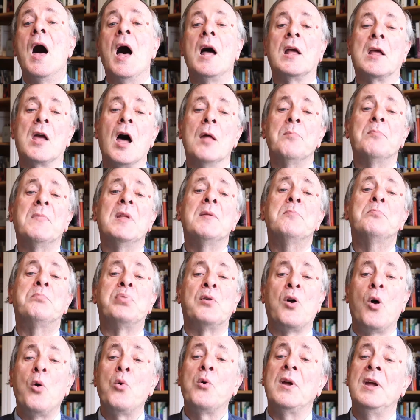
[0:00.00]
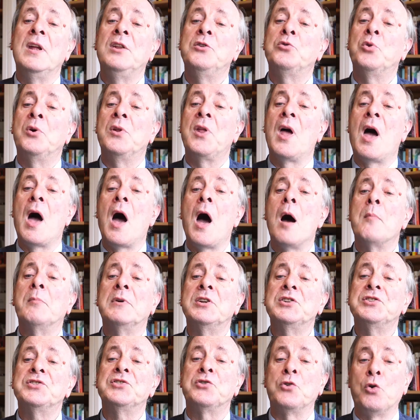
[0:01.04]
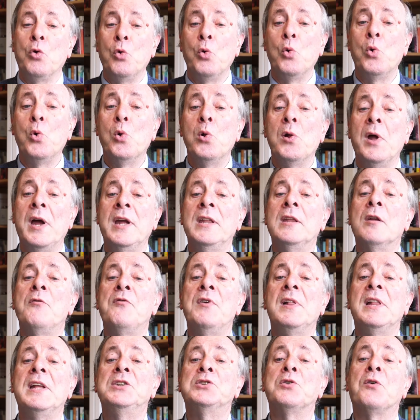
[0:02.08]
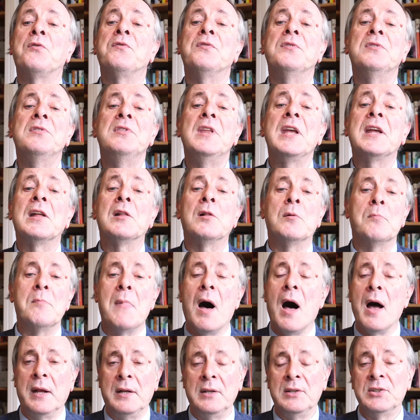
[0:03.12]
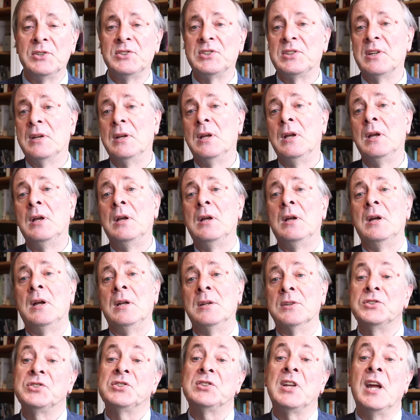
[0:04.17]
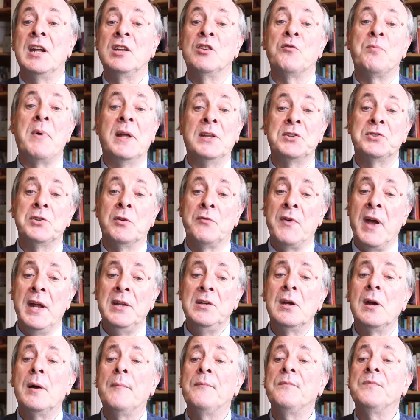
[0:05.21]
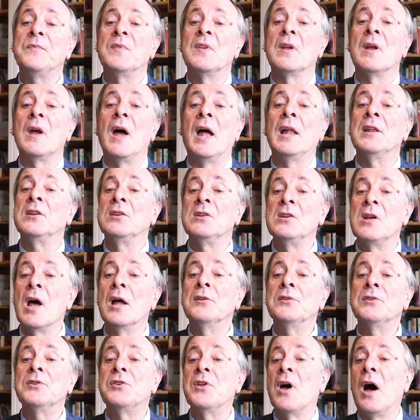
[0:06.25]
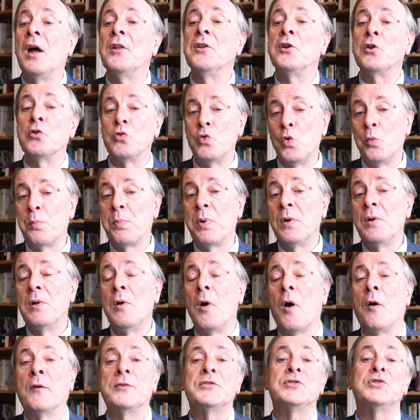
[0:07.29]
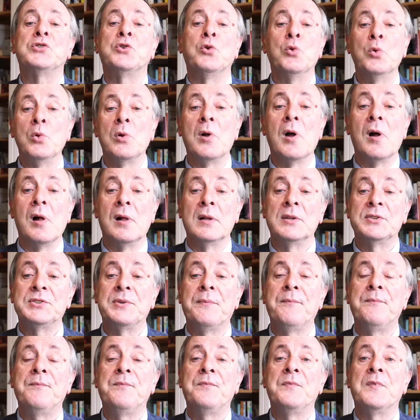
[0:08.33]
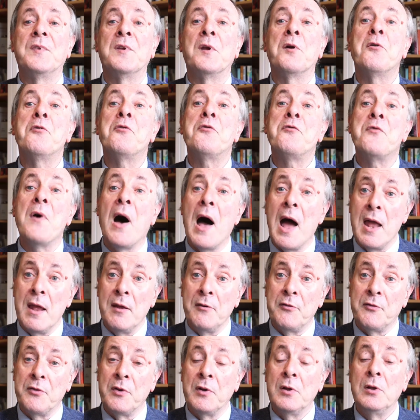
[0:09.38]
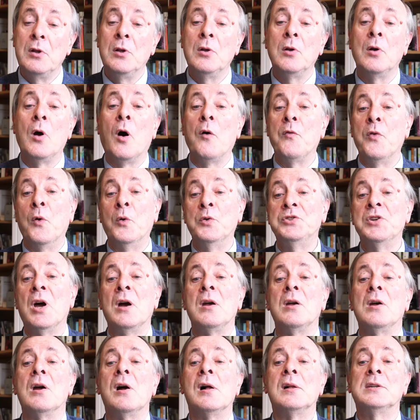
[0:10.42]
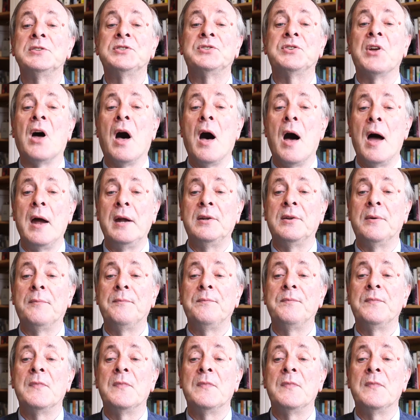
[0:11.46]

A gunman broke into an Amish school in the village of Nickel Mines in the state of Pennsylvania and gunned down a group of schoolgirls. Five of those young girls died.